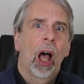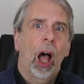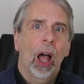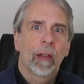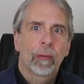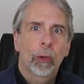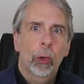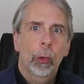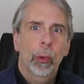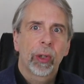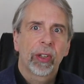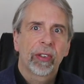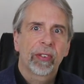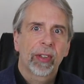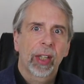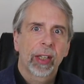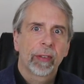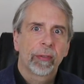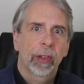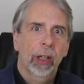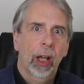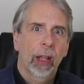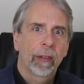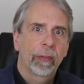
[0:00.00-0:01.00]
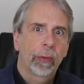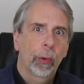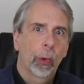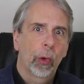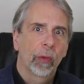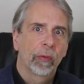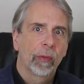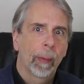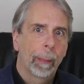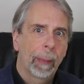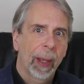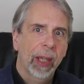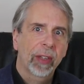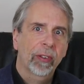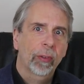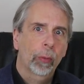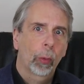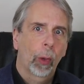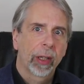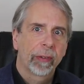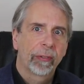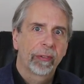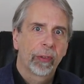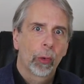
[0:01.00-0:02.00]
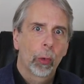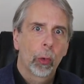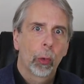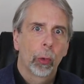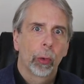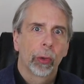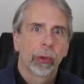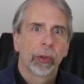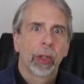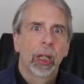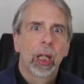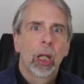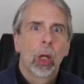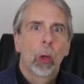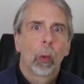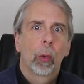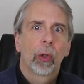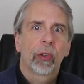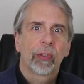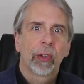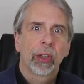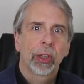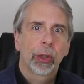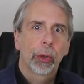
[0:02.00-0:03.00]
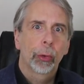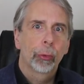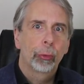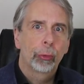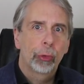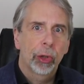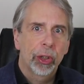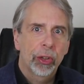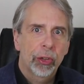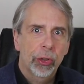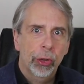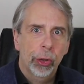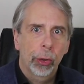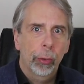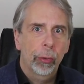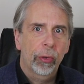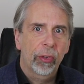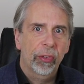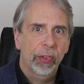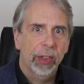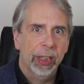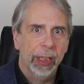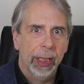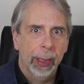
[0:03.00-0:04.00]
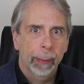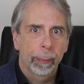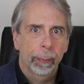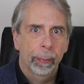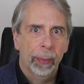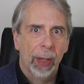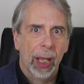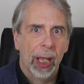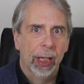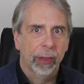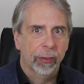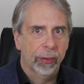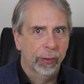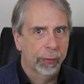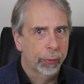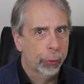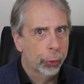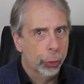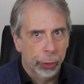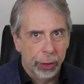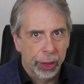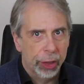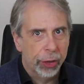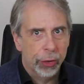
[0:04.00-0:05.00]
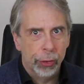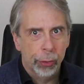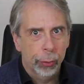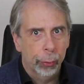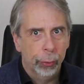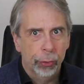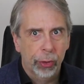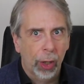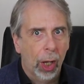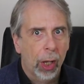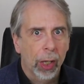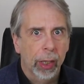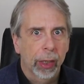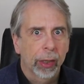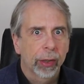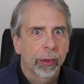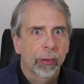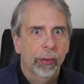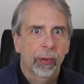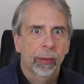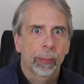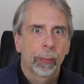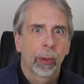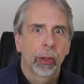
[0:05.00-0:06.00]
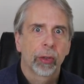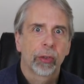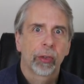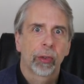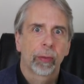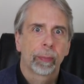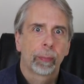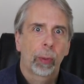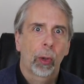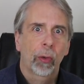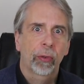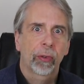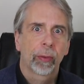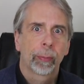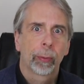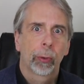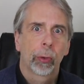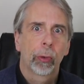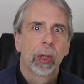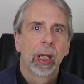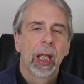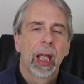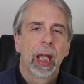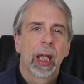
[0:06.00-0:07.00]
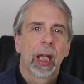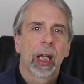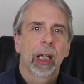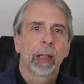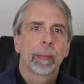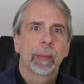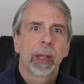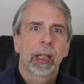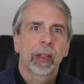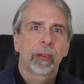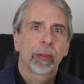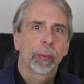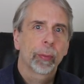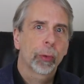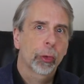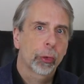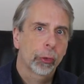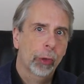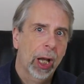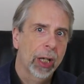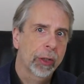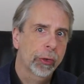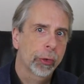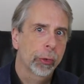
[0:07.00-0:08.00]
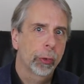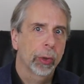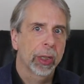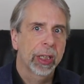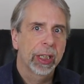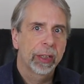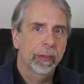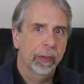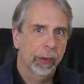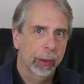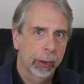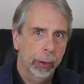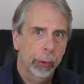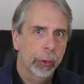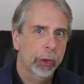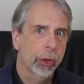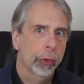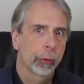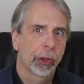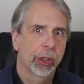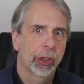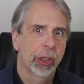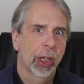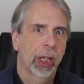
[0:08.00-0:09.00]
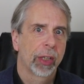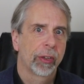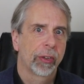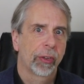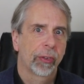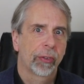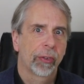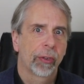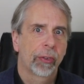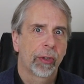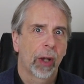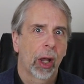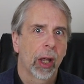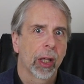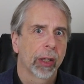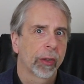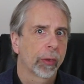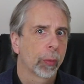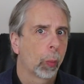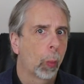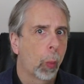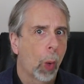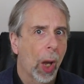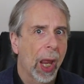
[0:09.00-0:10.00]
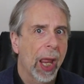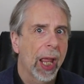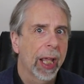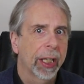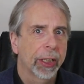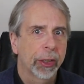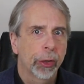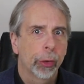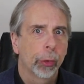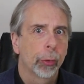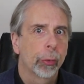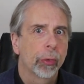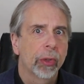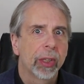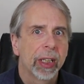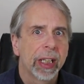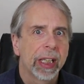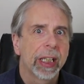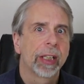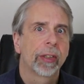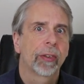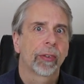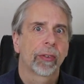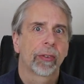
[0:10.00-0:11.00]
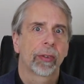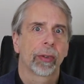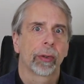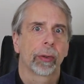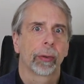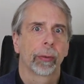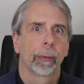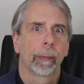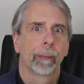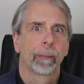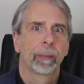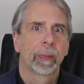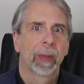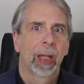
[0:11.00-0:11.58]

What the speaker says: I've always said that I thought the best way forward was that you reduce the impact of traditional diets as much as possible and make some gradual evolutionary changes to diets where you need to.